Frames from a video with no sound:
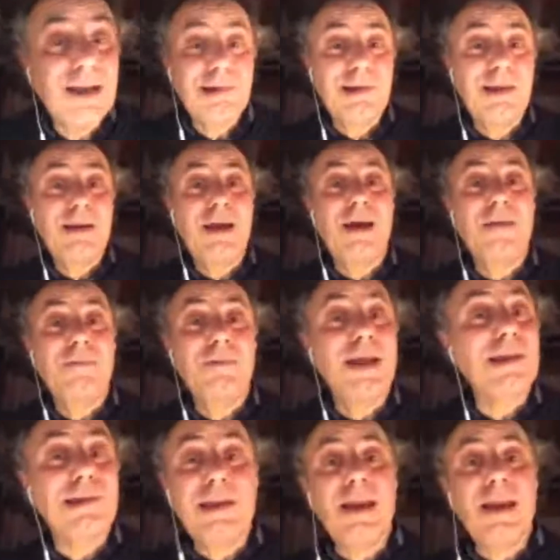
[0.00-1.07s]
And
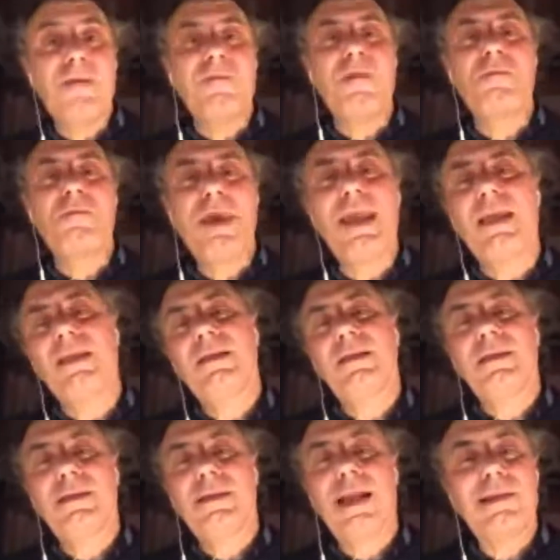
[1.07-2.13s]
that's enough for
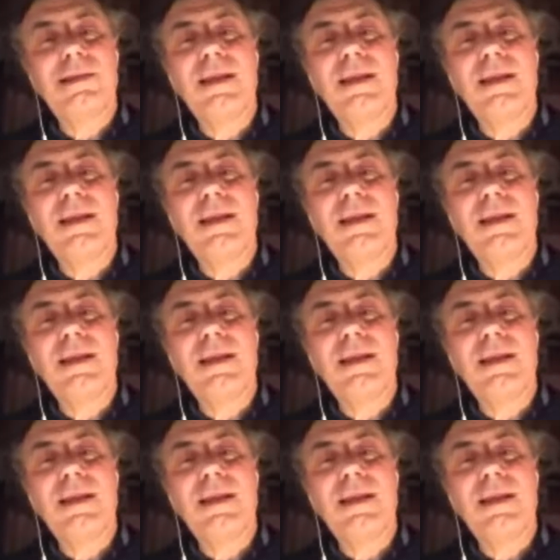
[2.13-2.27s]
me.